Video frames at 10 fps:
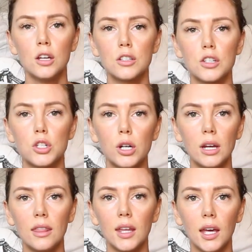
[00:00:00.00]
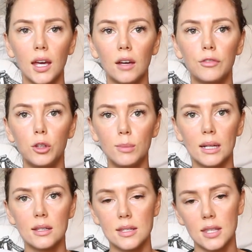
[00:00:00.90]
So during the few
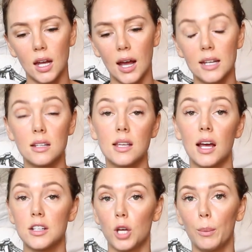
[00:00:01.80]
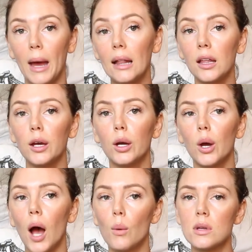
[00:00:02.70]
months that I decided to go
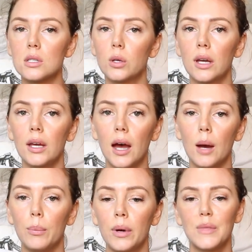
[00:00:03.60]
paleo, I was looking up